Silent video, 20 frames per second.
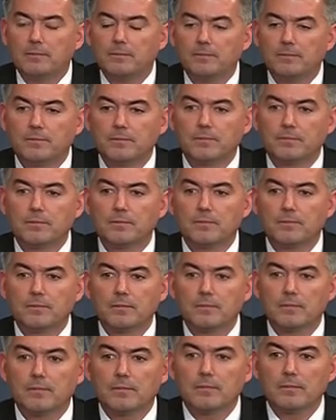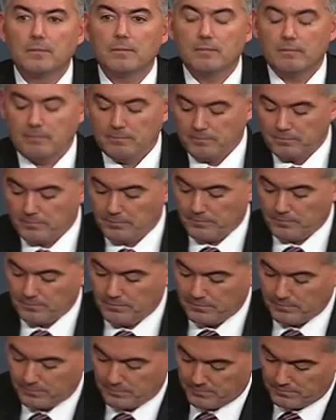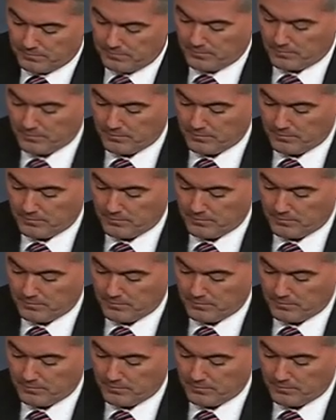Nobody speaks.